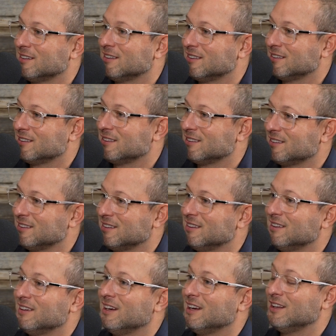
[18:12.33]
Mm-hmm.
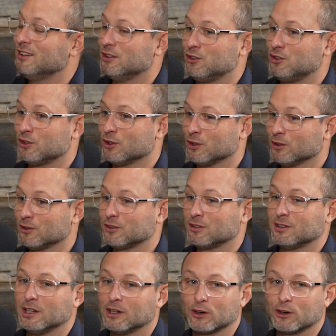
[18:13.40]
And the church and